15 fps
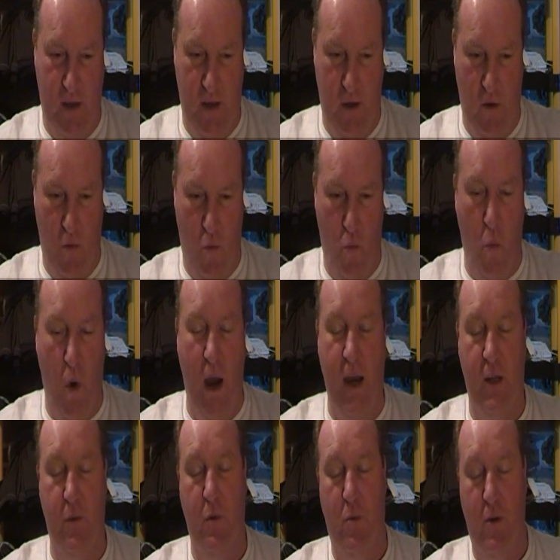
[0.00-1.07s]

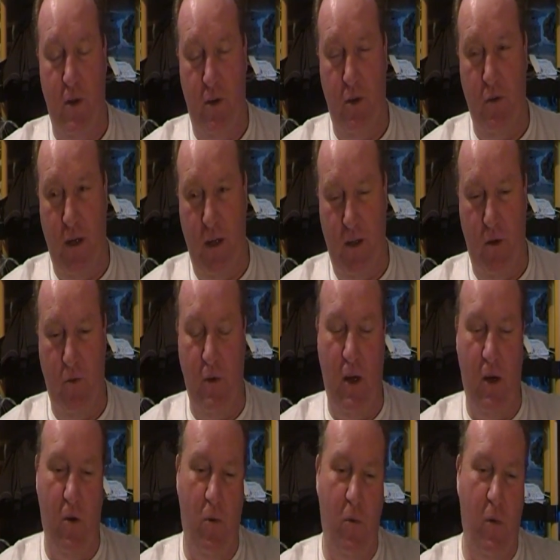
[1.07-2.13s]
Why they would want to do that I don't